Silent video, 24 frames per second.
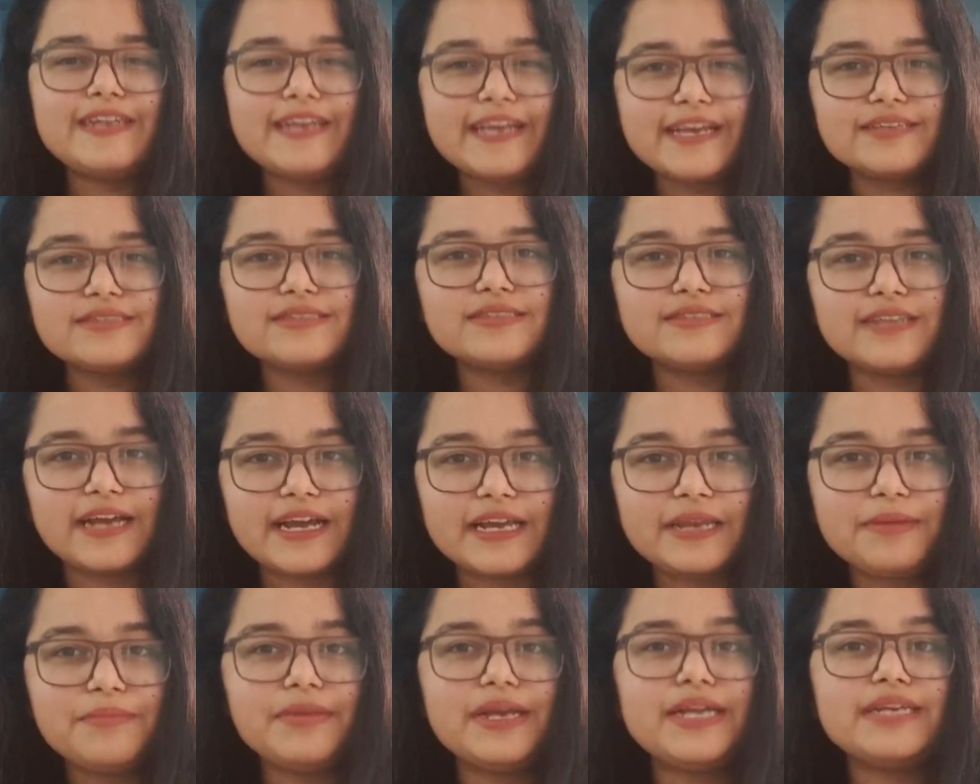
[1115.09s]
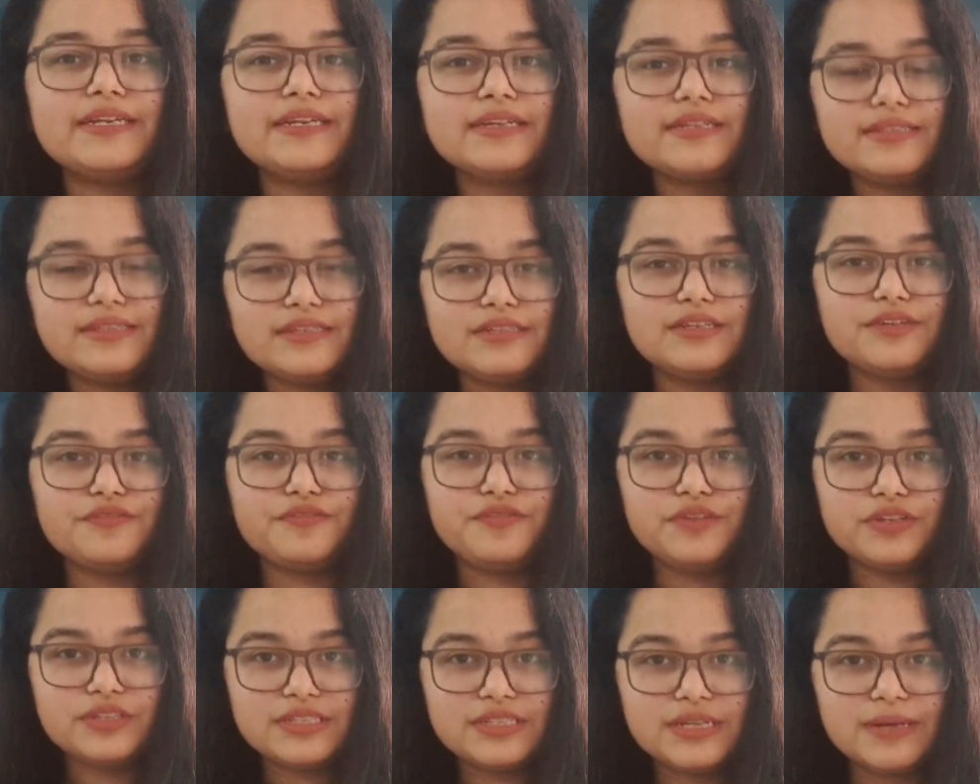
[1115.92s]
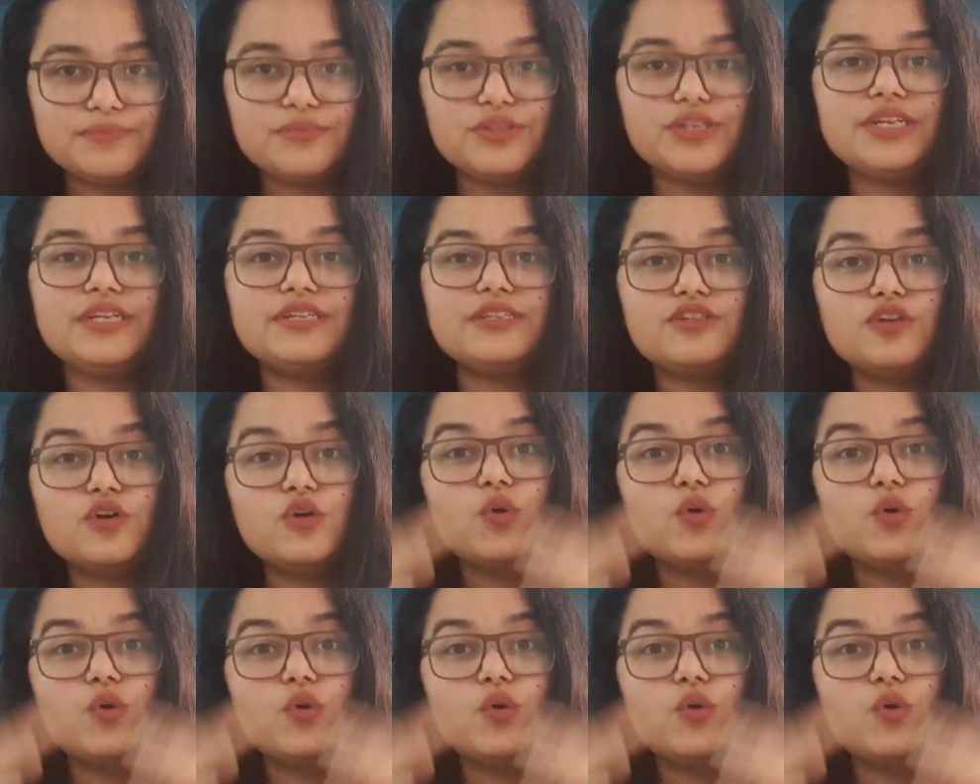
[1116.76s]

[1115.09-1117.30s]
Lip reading: It takes time. It is a different subject.